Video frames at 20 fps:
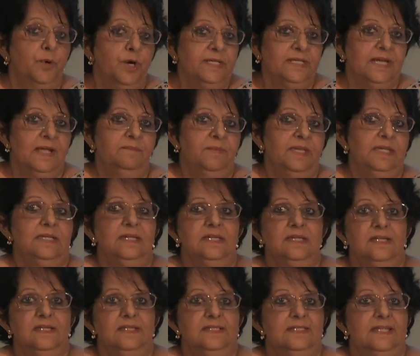point I'm
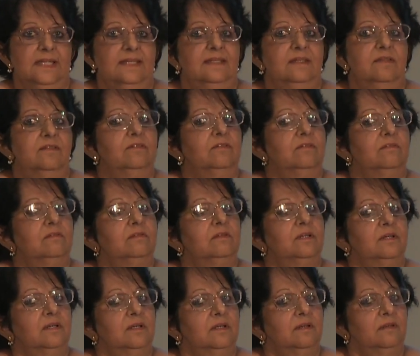making is that
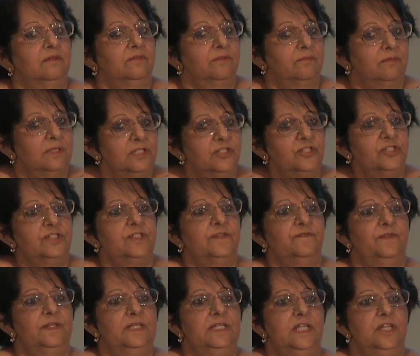the, the religious
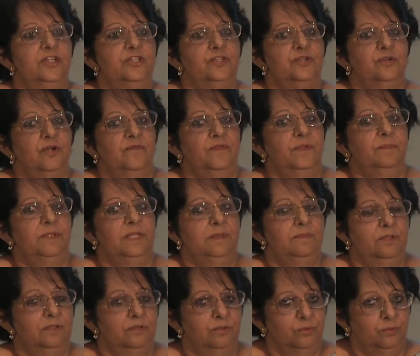affiliation of the
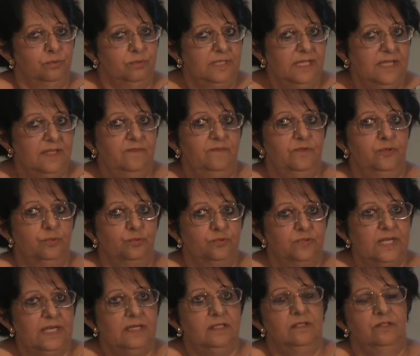people who lived, who
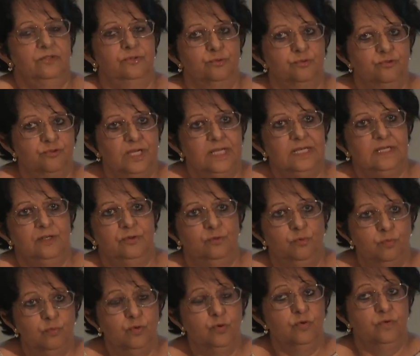settled, who traded,
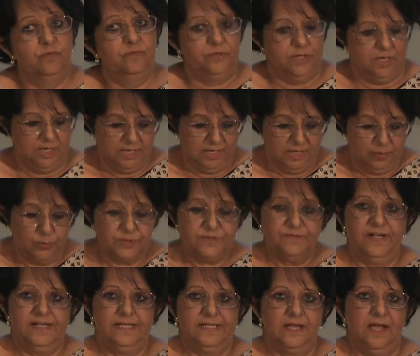who moved was
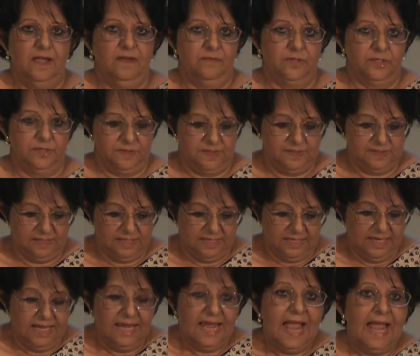very diverse.
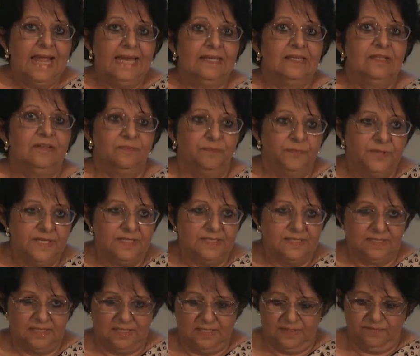And
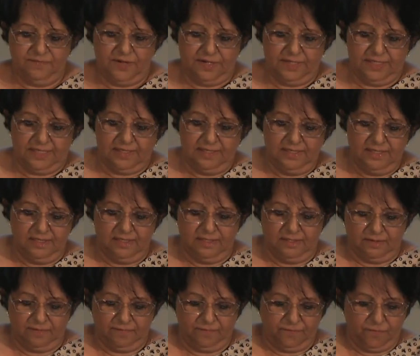this is very
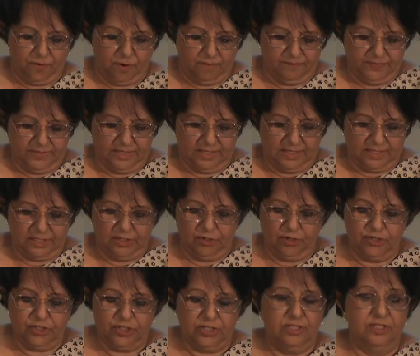clear from the
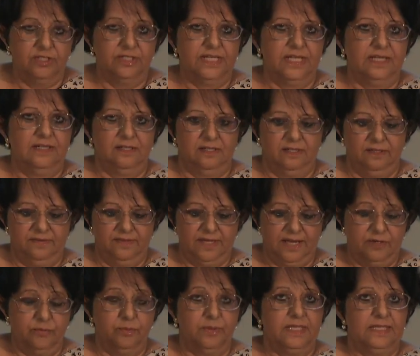archaeological data
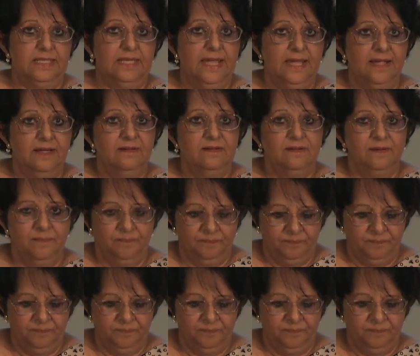that we get.